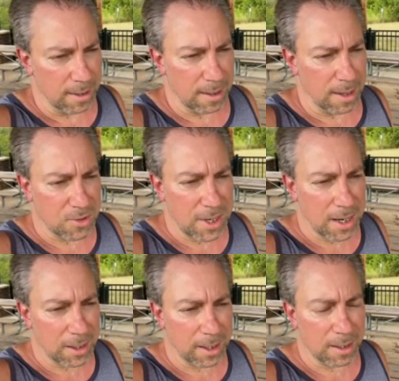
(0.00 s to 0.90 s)
it's kind
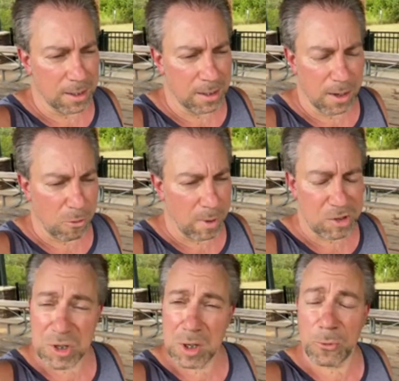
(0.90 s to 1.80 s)
of like, you ever
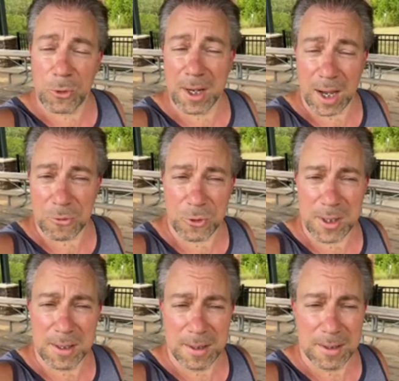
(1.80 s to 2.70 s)
watch Guilford
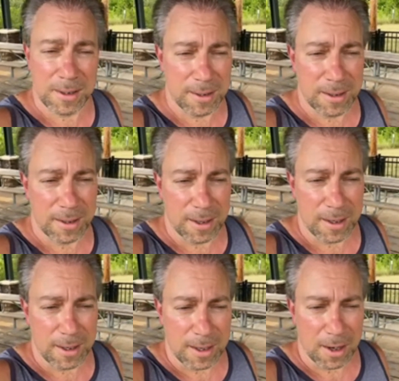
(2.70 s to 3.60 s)
Godfrey?
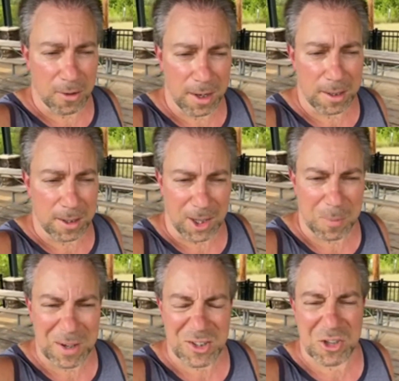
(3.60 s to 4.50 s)
All right, him
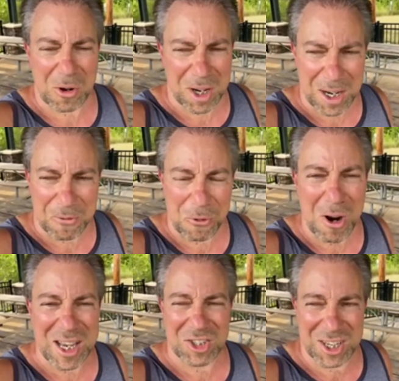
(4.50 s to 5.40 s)
and his annoying
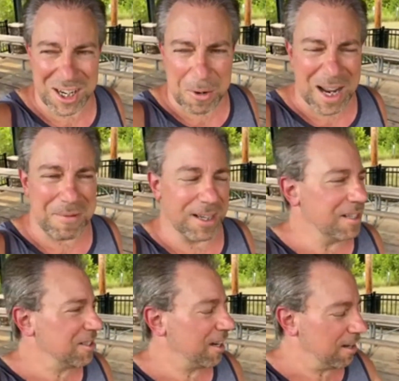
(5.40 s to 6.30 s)
voice, you know what I mean?
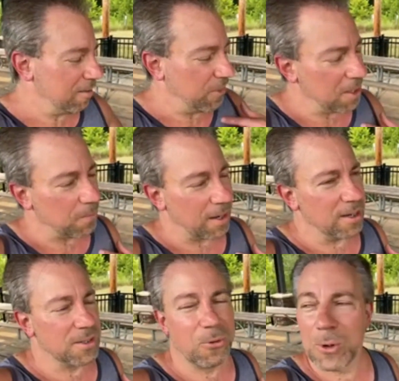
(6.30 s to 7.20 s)
It's like, think about
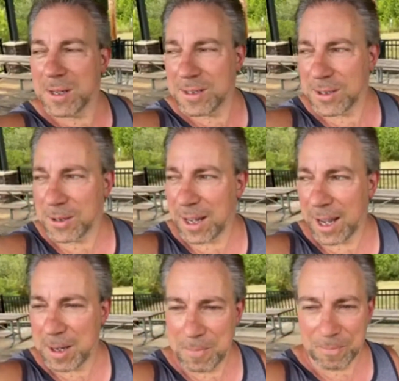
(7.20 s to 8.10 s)
his voice, okay?